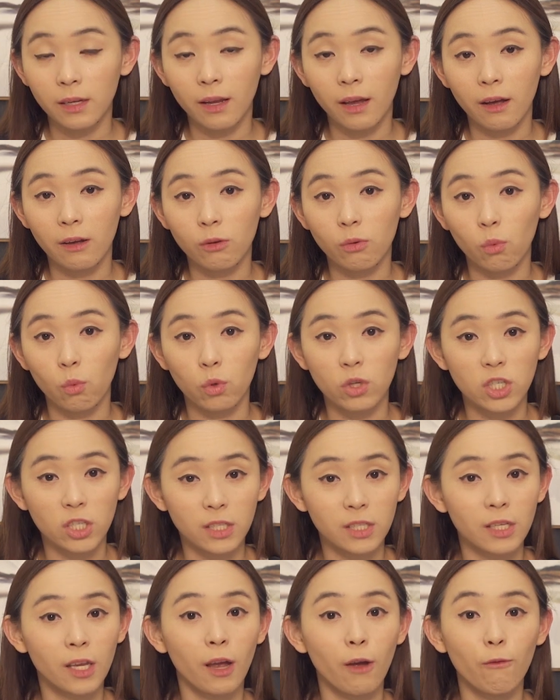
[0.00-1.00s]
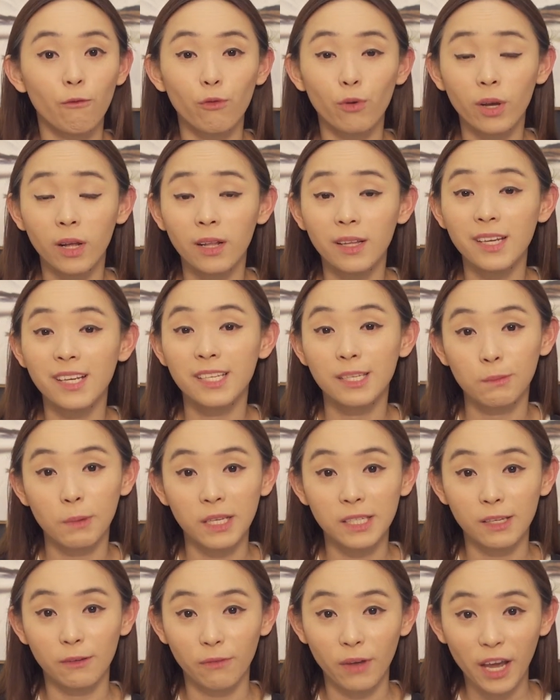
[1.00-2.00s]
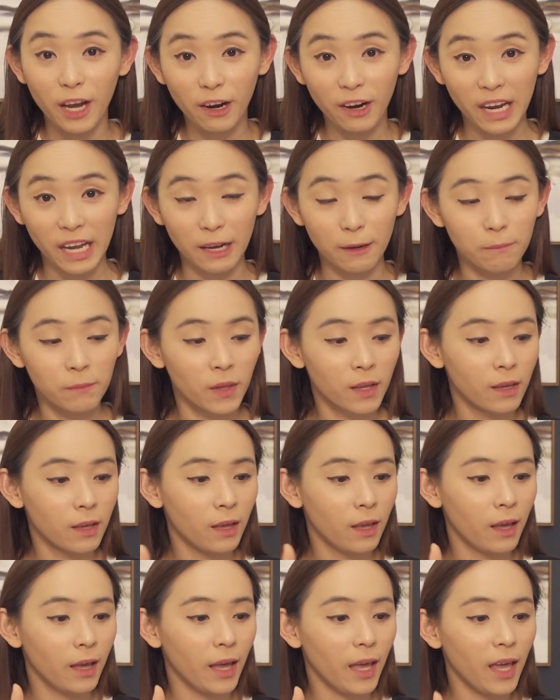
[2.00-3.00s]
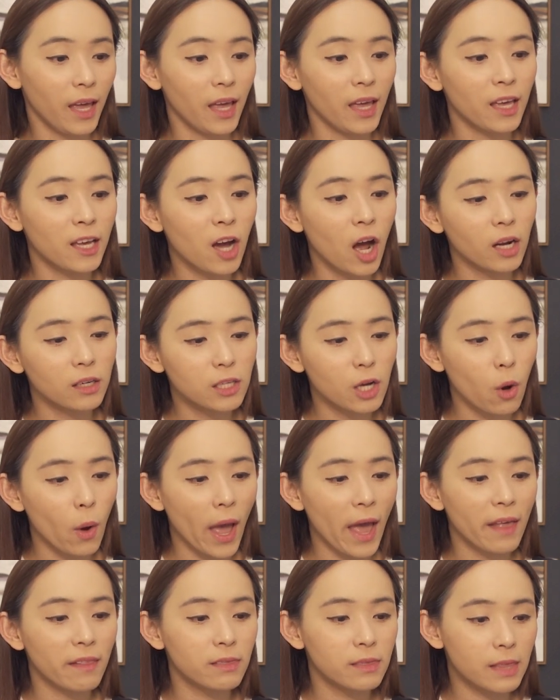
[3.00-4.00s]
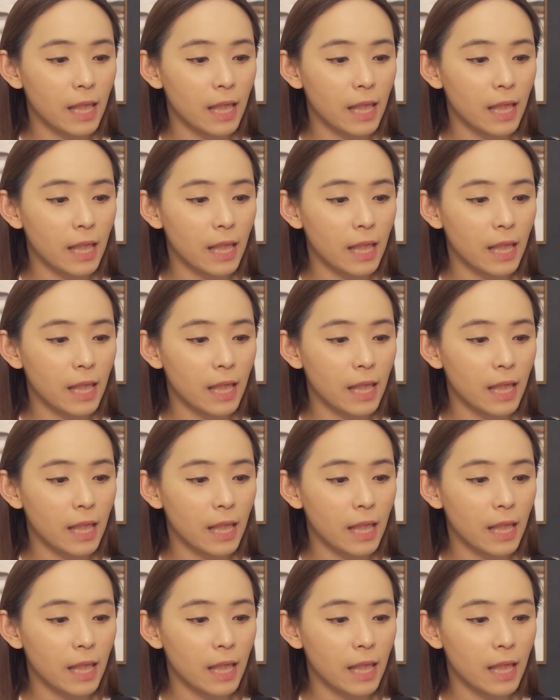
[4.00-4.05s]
right now, which is a really expensive area. A condo at